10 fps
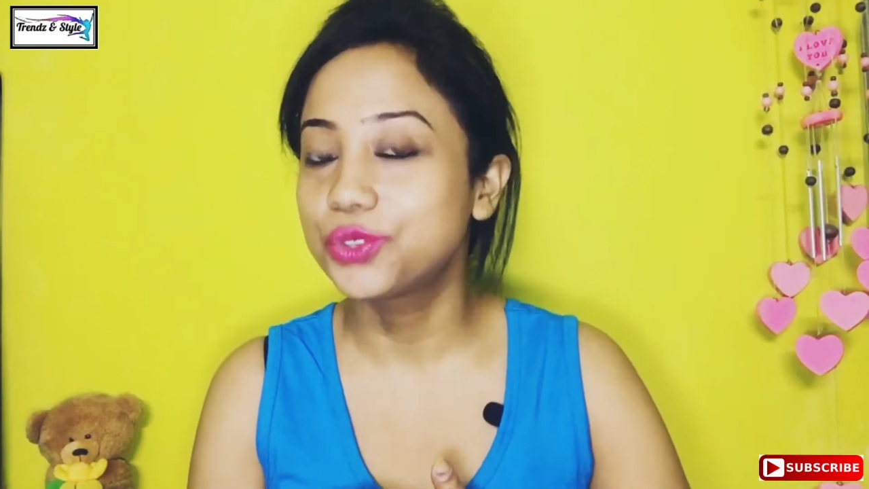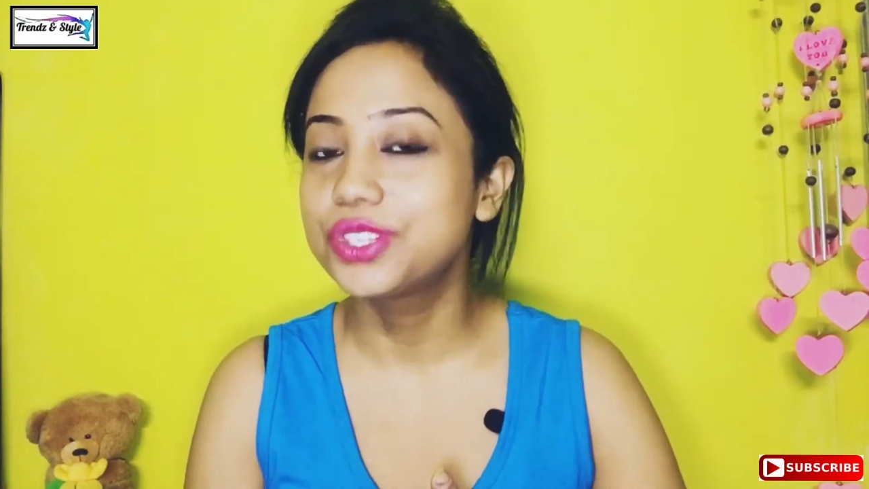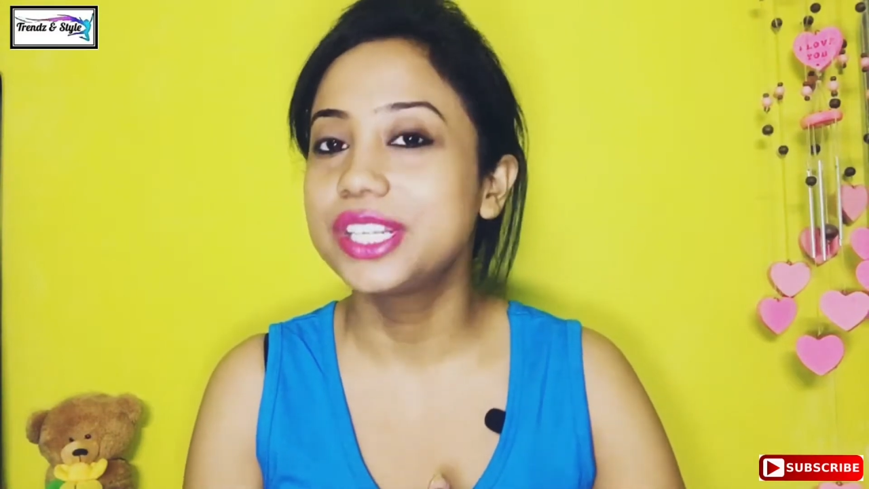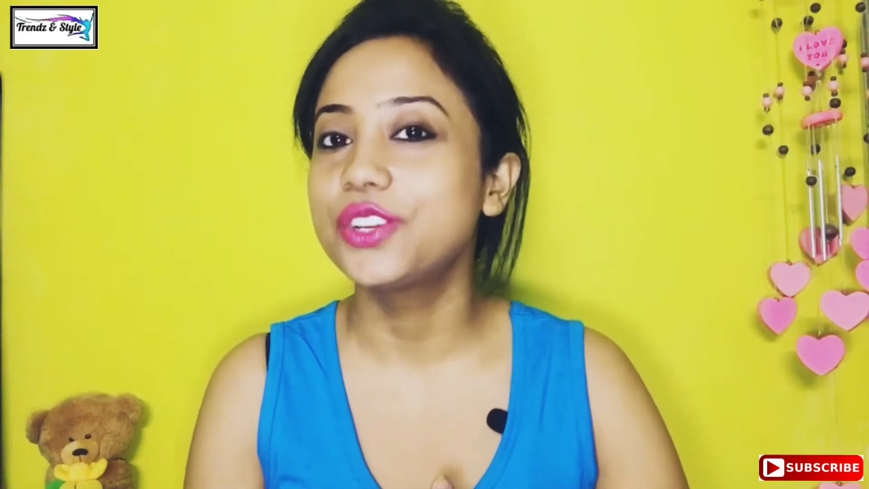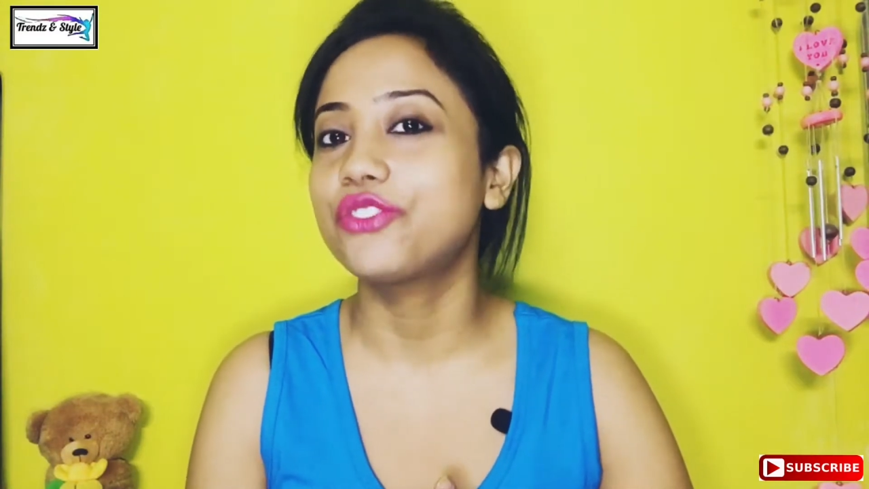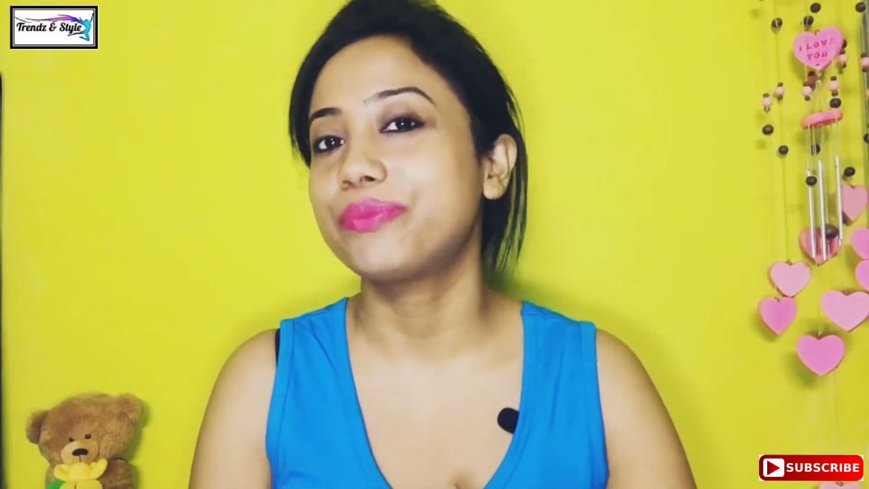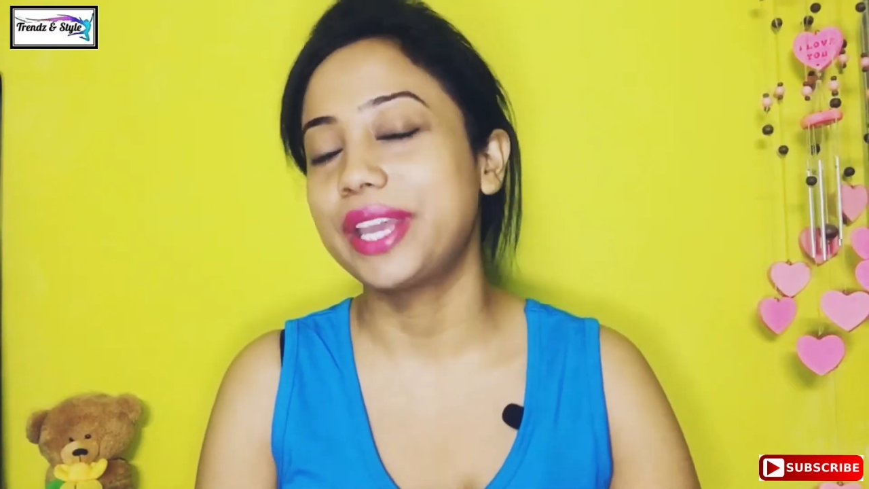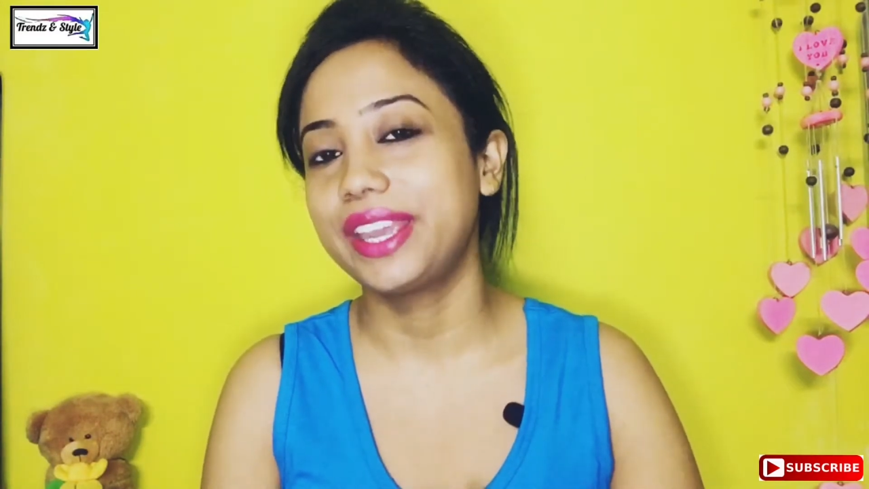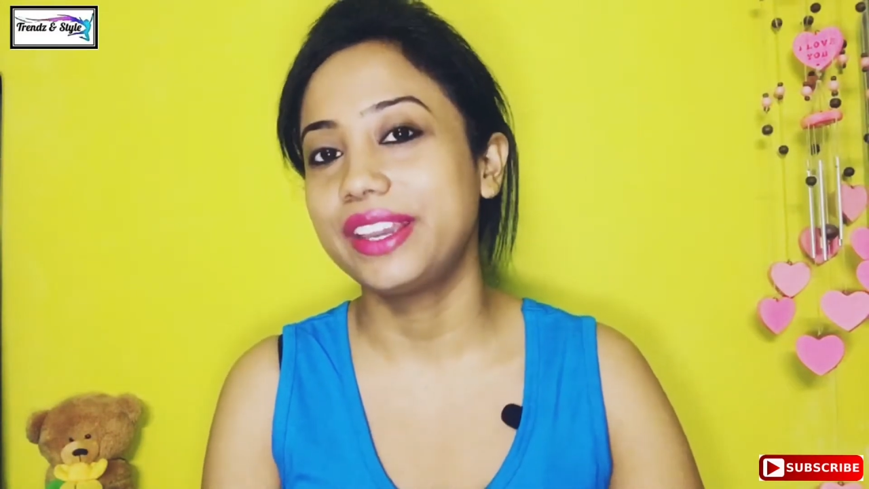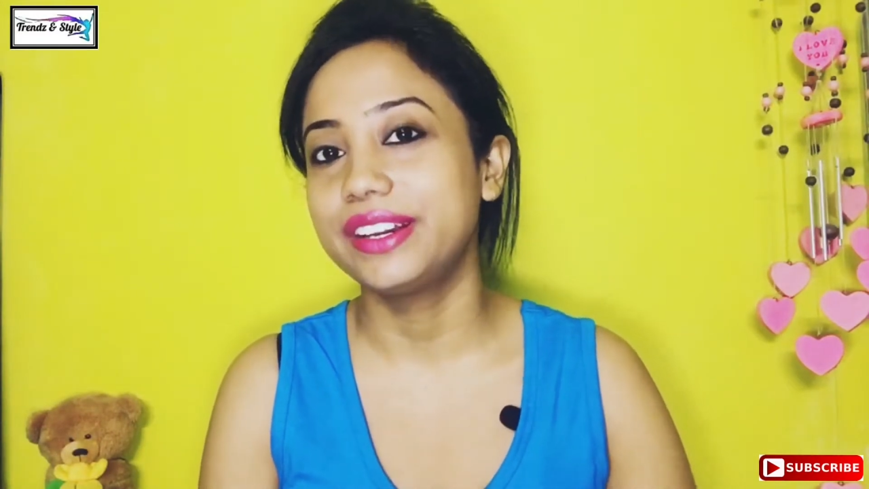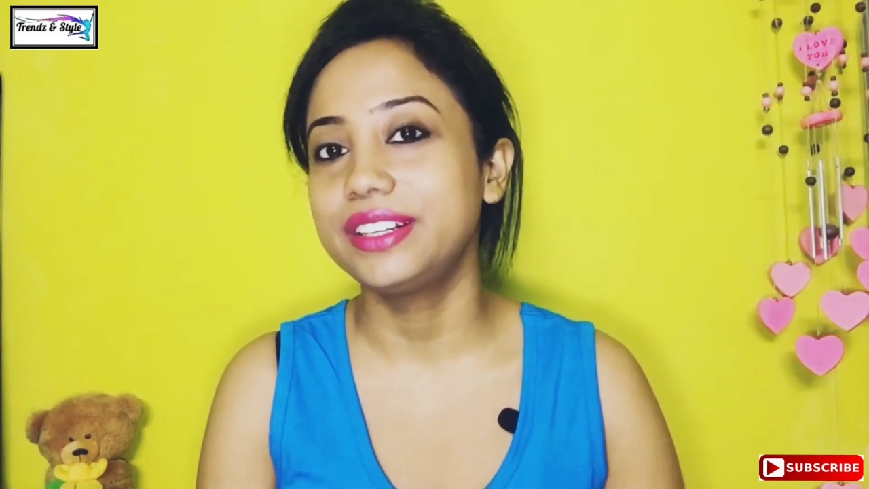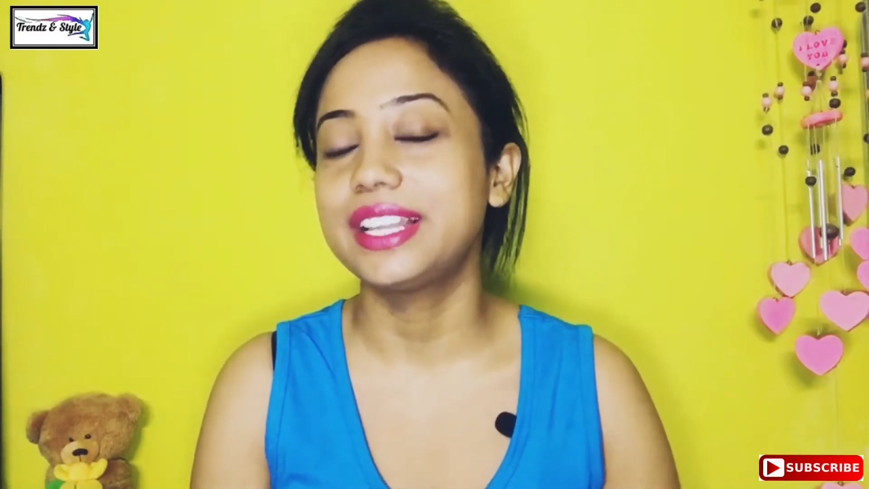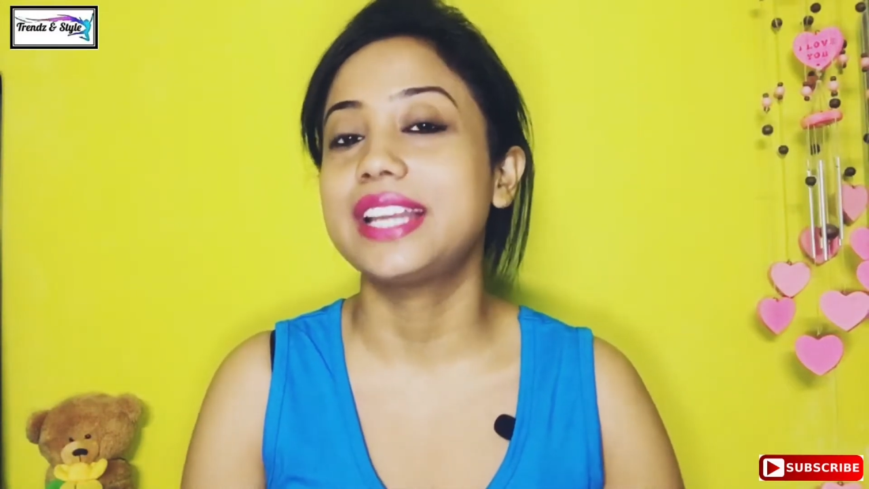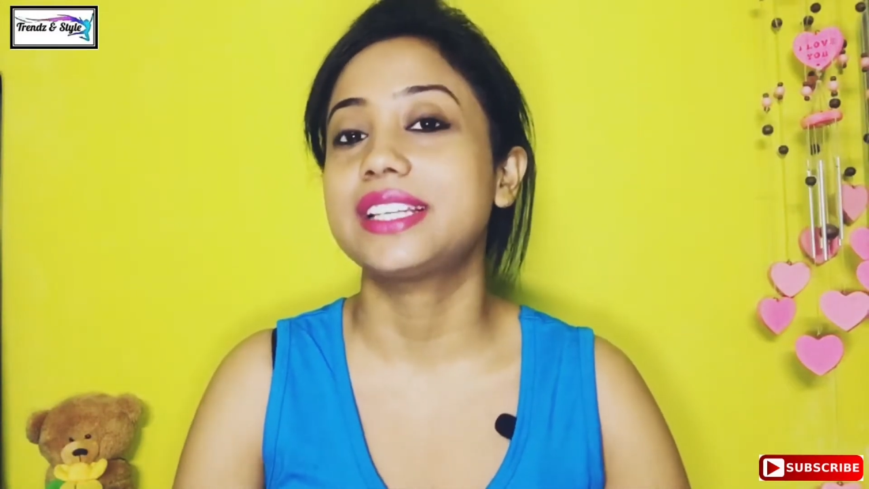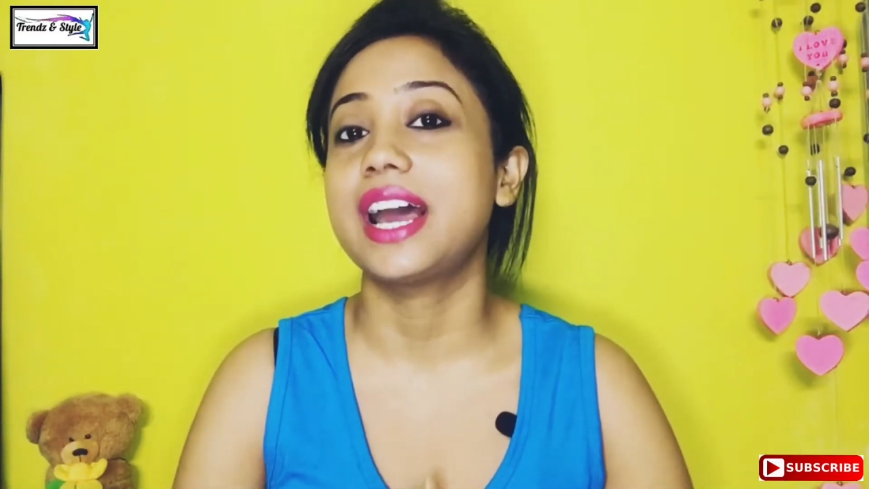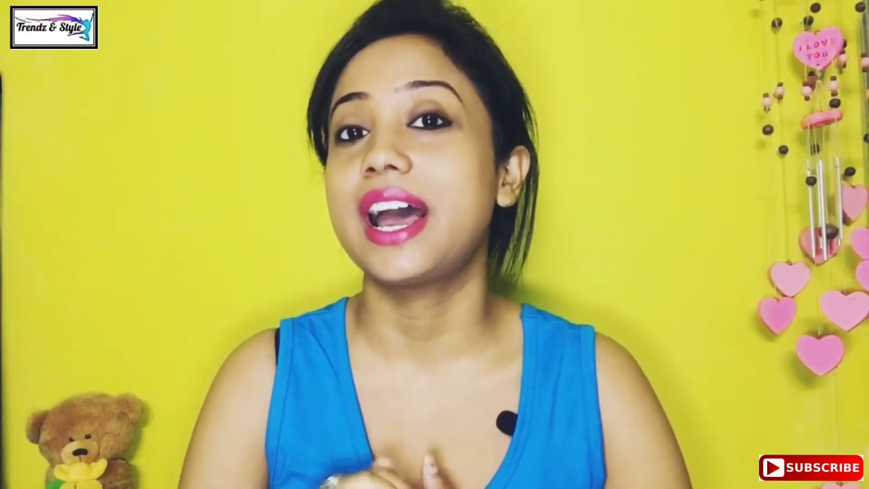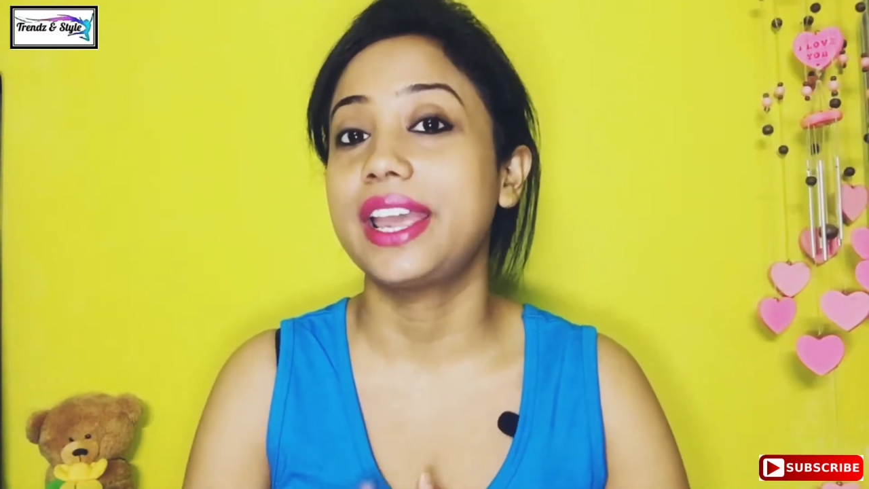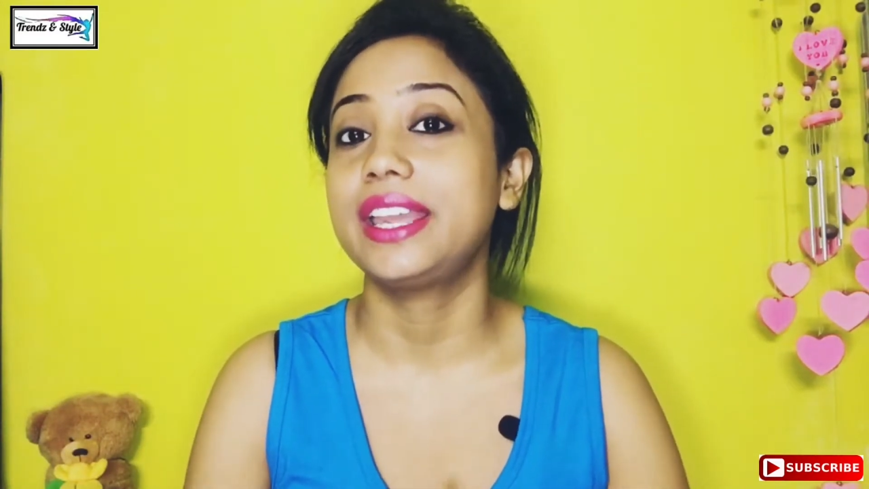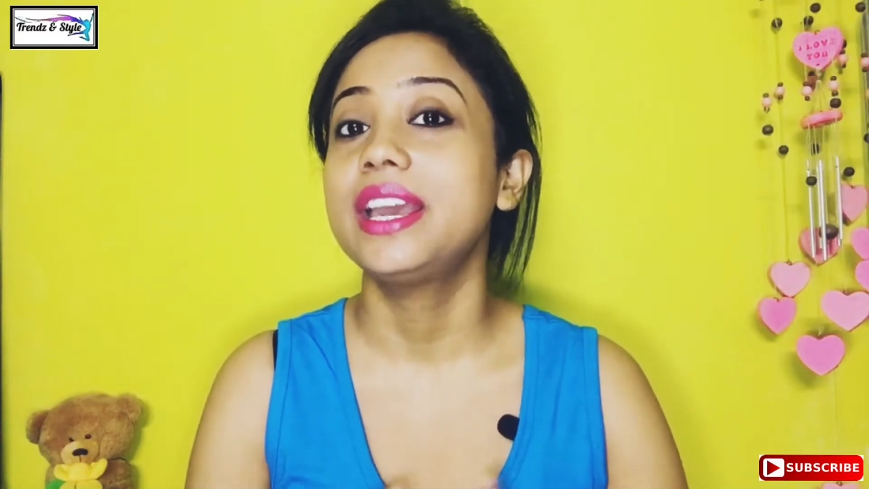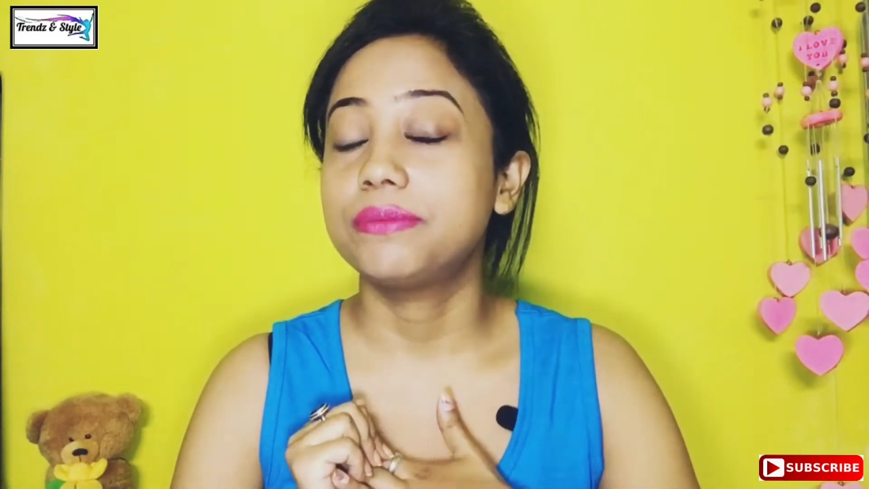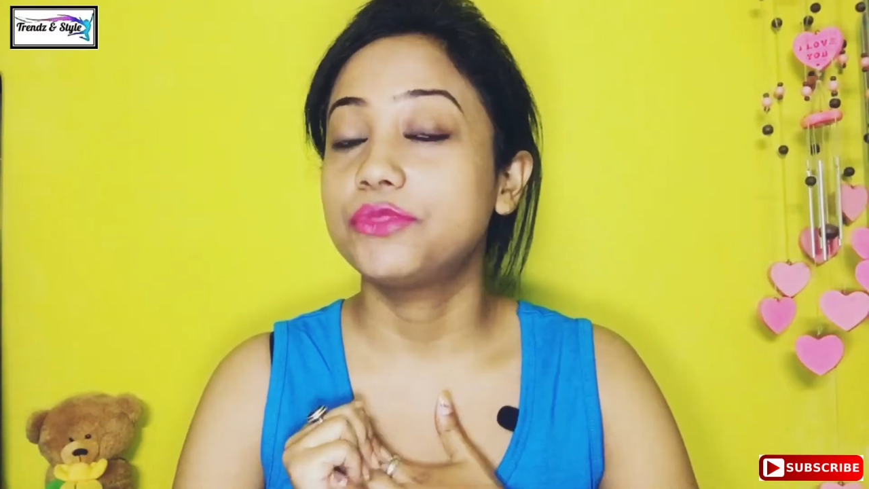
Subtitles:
routine of my hair that I